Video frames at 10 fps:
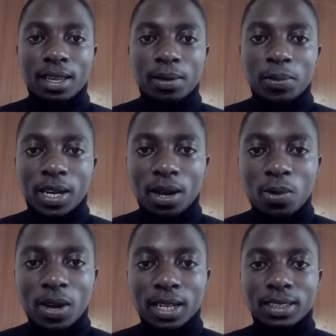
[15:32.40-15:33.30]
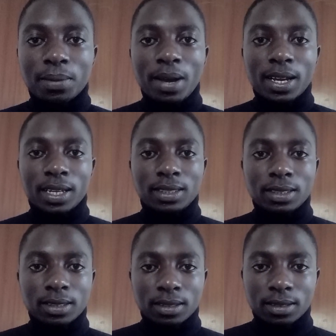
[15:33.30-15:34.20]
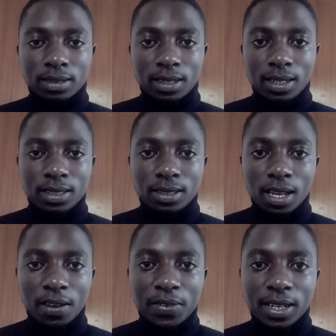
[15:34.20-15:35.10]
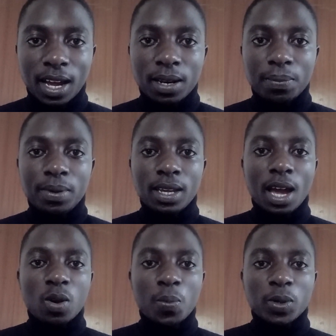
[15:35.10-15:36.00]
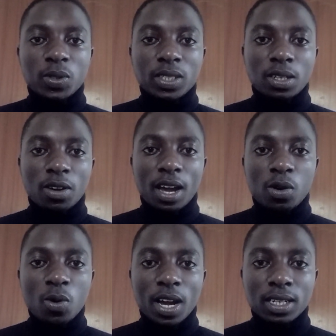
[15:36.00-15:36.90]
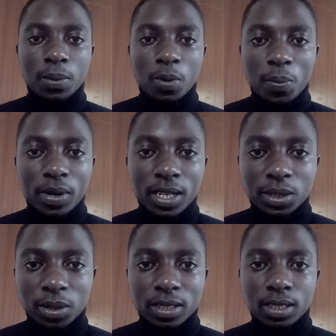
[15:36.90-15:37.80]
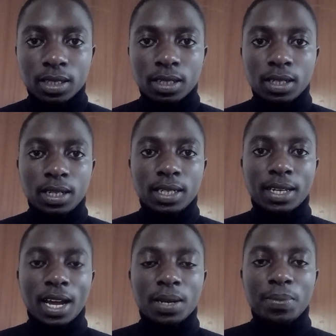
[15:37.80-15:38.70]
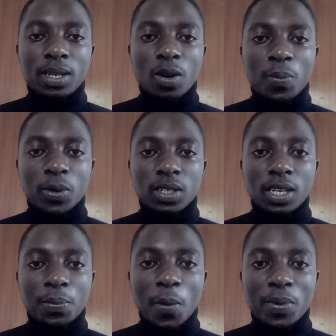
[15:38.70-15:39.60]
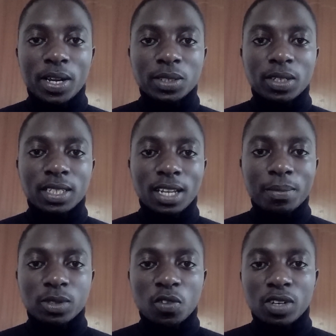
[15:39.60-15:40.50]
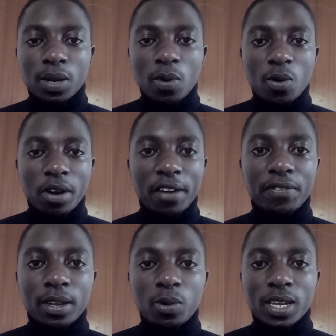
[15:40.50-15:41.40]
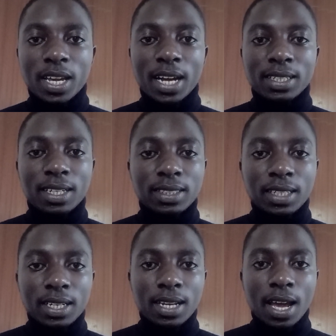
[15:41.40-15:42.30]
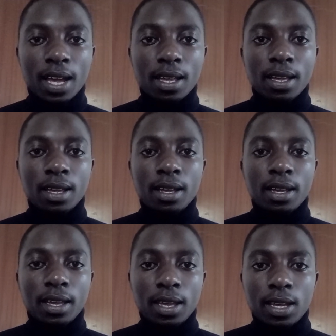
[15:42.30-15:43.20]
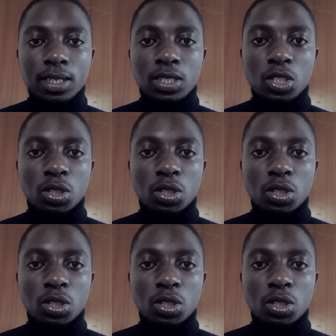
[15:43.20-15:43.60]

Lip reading: We can look at the market itself. It can be an opportunity. We can look at the population. It can be the population in terms of demography, looking at the gender, age,